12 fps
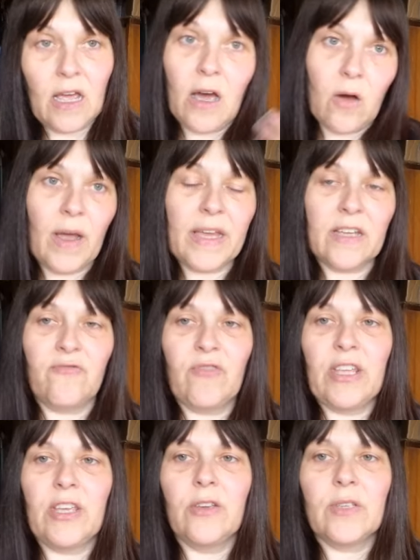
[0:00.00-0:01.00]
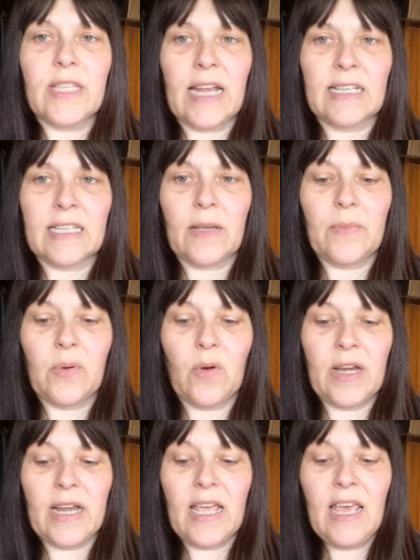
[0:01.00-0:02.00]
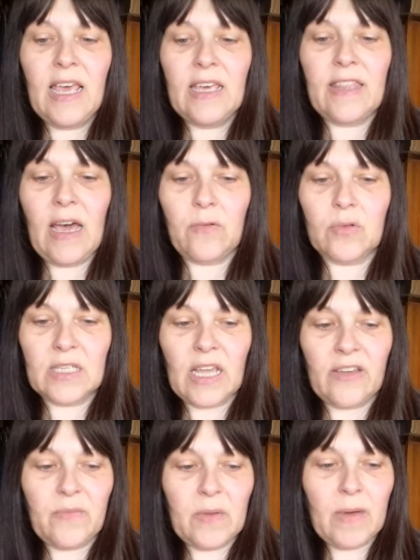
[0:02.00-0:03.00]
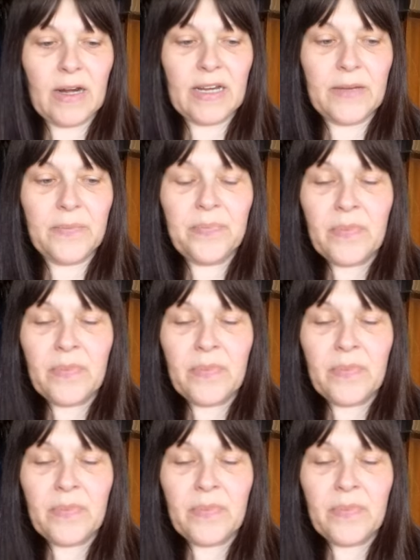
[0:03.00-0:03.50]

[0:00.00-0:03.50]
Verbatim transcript: oh, I can reuse that at some point. That will save me money.